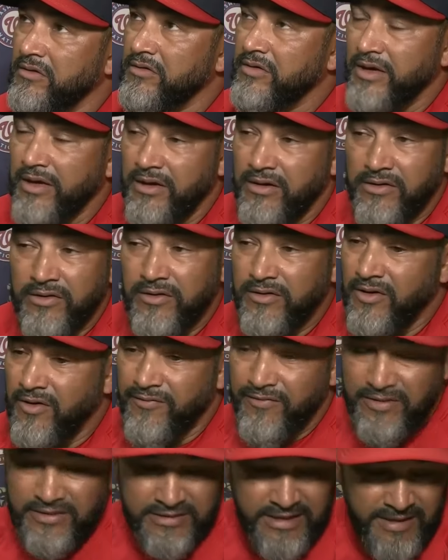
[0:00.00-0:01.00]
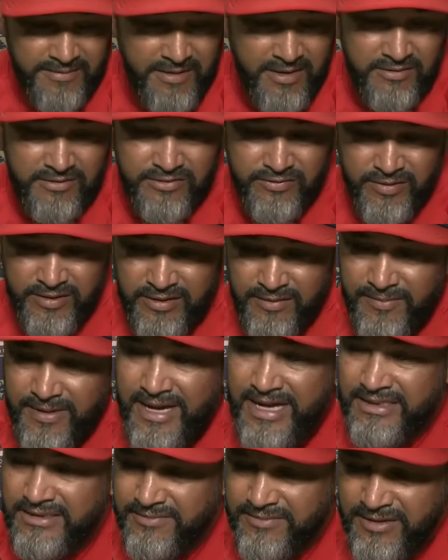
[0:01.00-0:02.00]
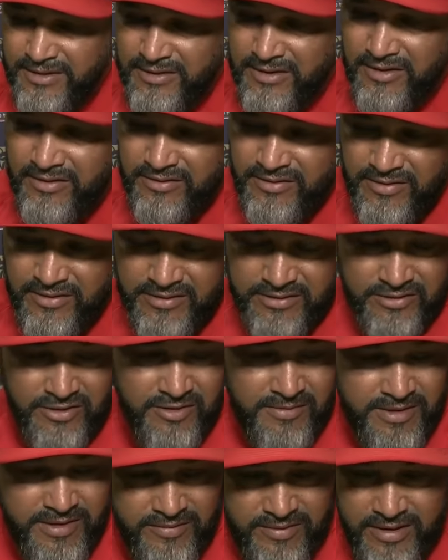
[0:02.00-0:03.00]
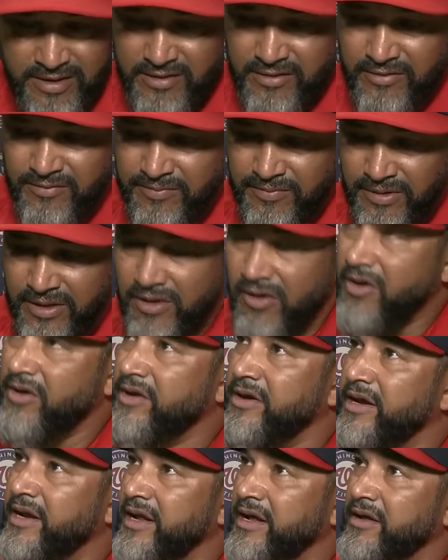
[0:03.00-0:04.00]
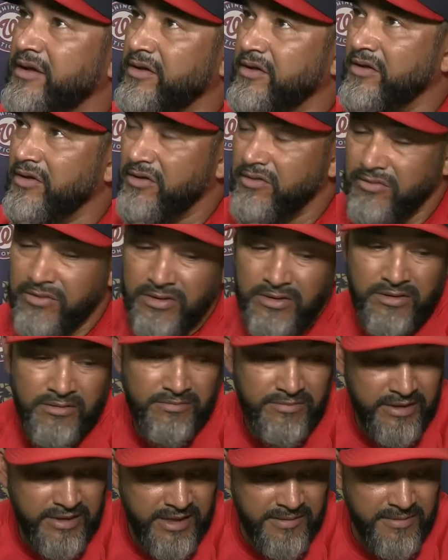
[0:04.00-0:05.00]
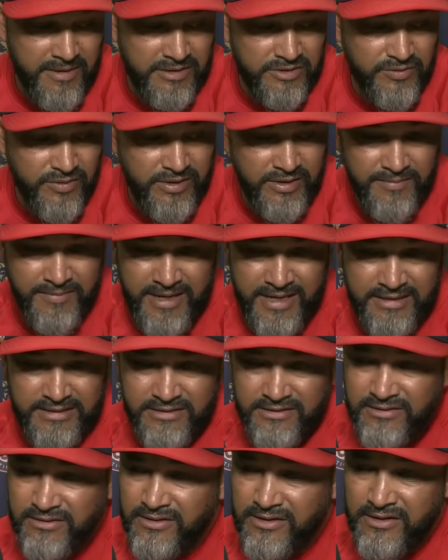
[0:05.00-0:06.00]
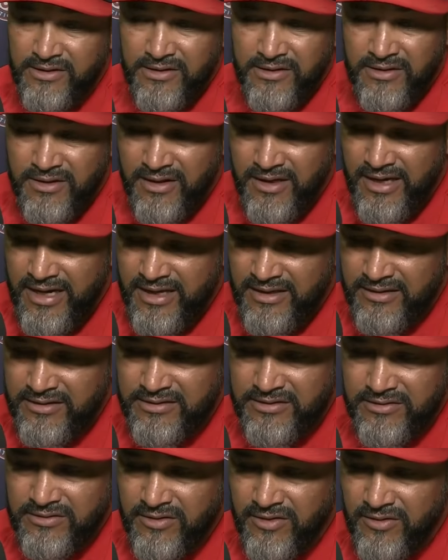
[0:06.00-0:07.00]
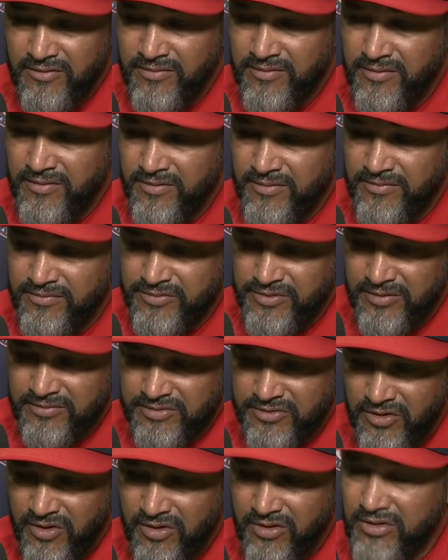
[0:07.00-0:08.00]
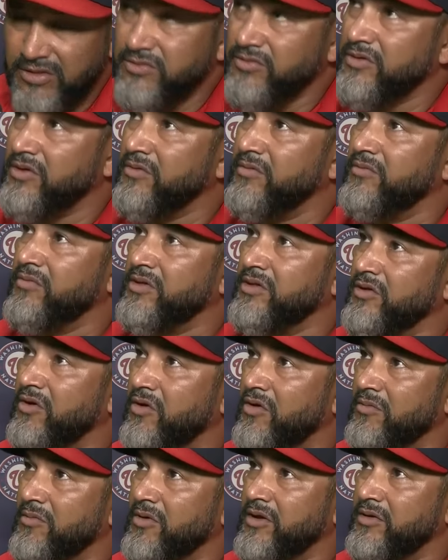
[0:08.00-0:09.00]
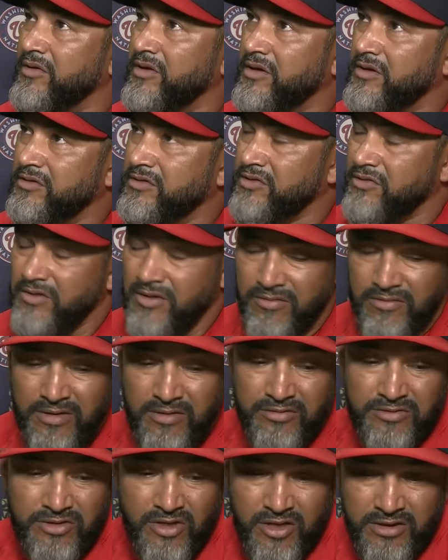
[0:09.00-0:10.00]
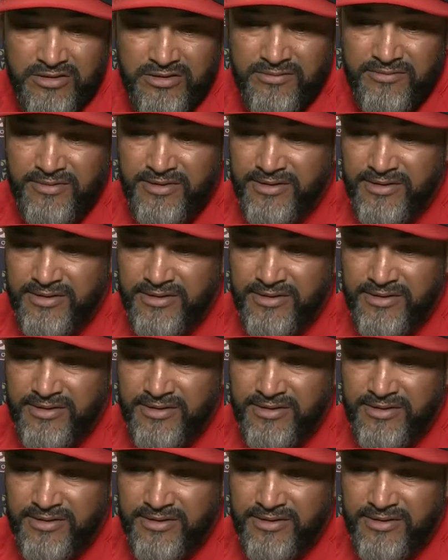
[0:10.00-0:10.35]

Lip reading: Yeah, the offense came out swinging the bats. I mean, you know, I told them, hey, we got to go play hard today, you know, and they came out swinging the bats, and Alex, you know, jump-started us with the home run there, so that was awesome.